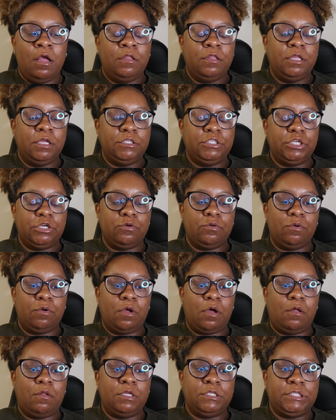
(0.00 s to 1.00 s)
the general
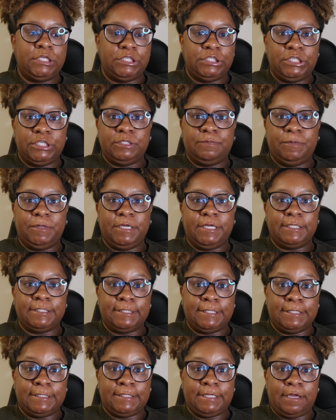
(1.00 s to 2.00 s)
goal is to just be
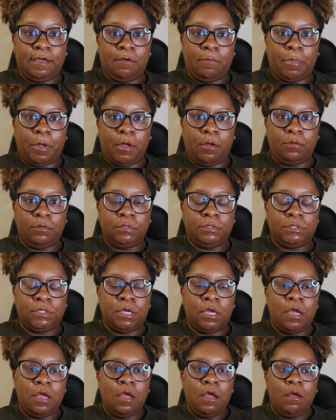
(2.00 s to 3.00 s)
consistent and post,
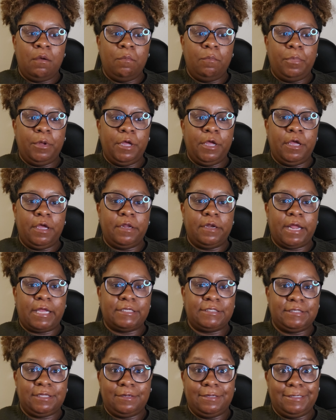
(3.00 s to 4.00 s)
but I
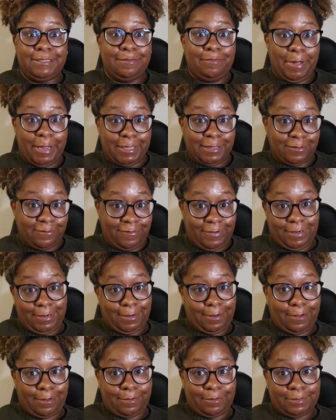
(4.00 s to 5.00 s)
still need to make the
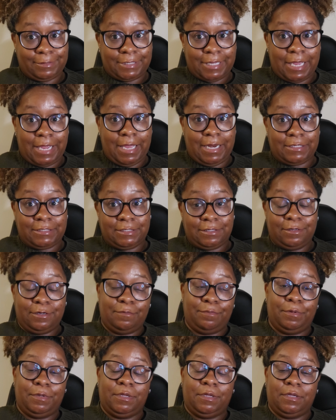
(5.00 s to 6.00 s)
videos, and I still need
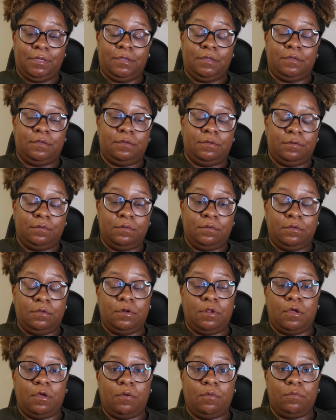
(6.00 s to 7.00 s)
to be, you
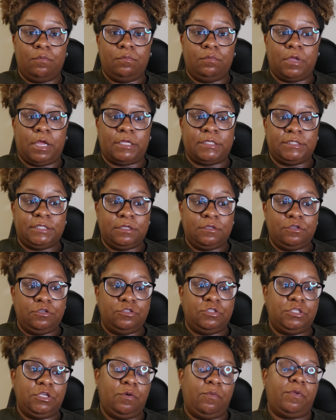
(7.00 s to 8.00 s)

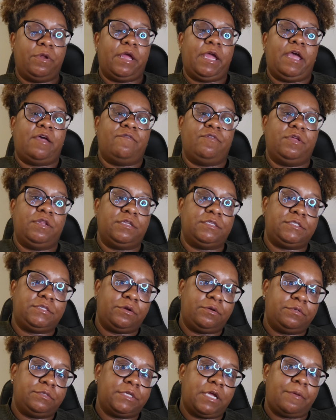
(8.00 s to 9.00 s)
still want to have it in a
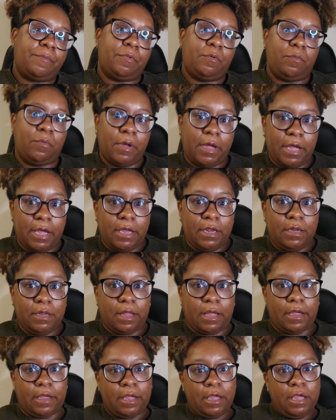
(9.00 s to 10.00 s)
certain type of way.
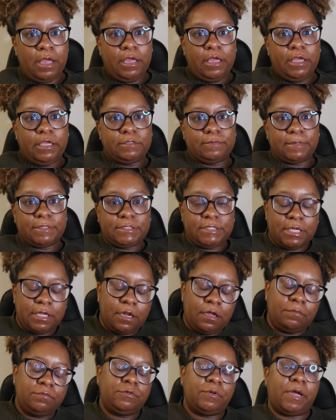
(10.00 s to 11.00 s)
Like, is my
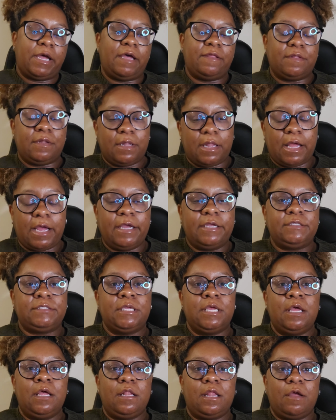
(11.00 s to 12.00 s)
setup? Do I have the lights?
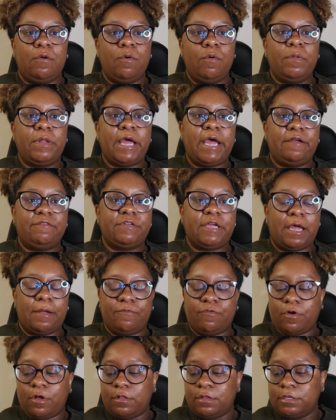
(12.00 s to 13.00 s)
Like, we won't have time
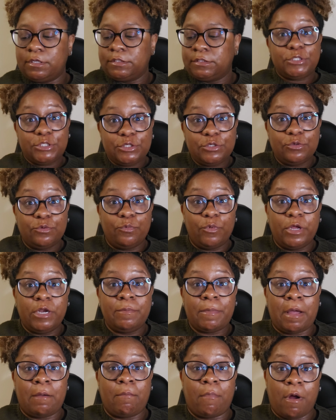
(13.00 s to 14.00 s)
for all this. 2, what
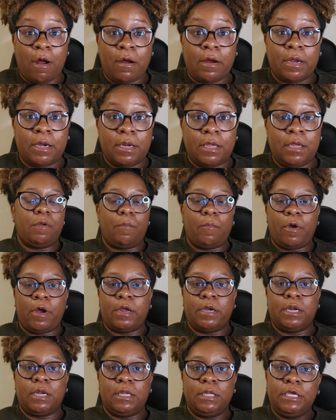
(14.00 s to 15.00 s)
am I marketing? I'm
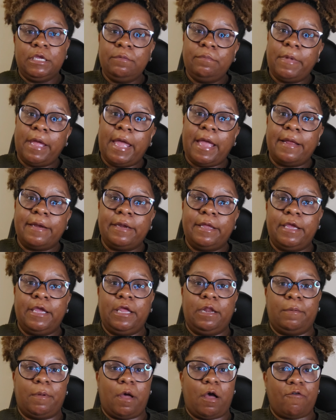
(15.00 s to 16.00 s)
marketing lead magnet.
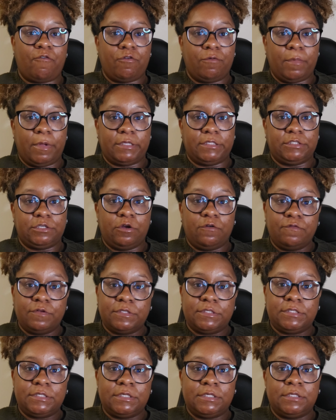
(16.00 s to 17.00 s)
Am I offering my
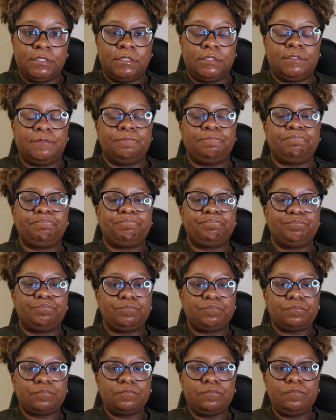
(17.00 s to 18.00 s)
services?
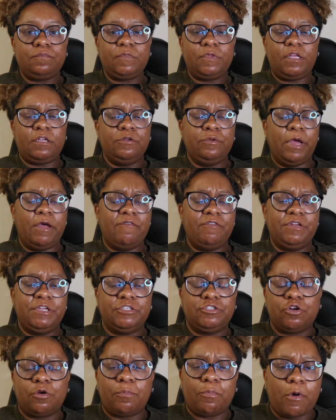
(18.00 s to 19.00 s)
Do I have a
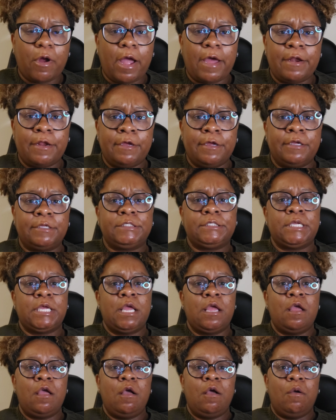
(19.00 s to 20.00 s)
digital product?
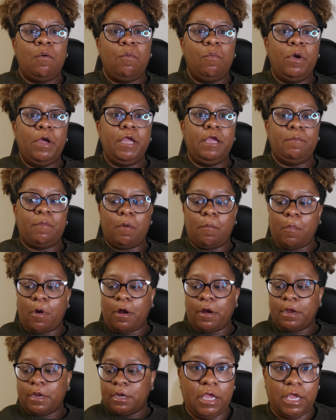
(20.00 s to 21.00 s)
What am I
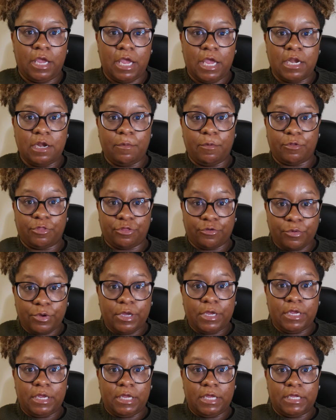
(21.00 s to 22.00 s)
marketing? And number
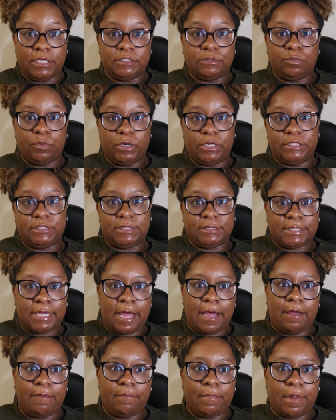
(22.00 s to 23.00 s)
3 is, what is the
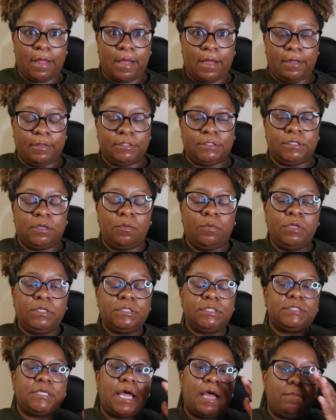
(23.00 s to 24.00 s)
timeline? So what is
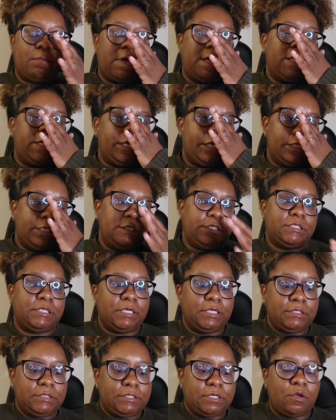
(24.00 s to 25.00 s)
the timeline to get these
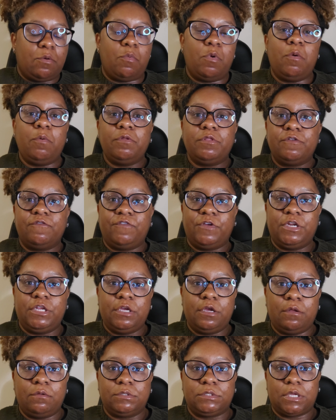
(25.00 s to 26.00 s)
things done? When will the
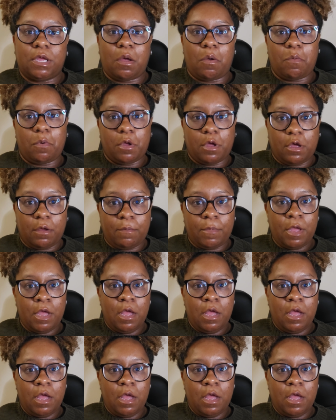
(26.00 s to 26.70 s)
videos go up?